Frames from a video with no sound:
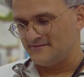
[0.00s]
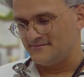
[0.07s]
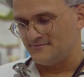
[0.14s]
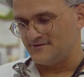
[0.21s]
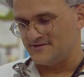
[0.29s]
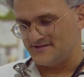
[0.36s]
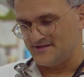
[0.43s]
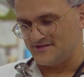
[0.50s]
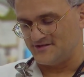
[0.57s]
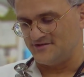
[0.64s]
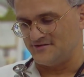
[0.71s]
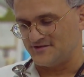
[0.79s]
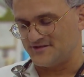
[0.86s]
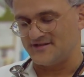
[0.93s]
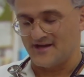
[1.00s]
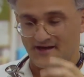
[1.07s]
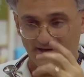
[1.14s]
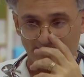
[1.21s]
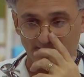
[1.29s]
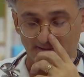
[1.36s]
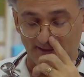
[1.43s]
was this your
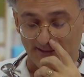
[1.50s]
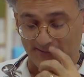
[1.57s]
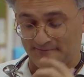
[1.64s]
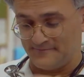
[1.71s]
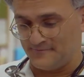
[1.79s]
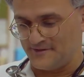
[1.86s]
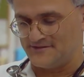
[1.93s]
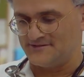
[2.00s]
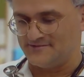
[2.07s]
son? And we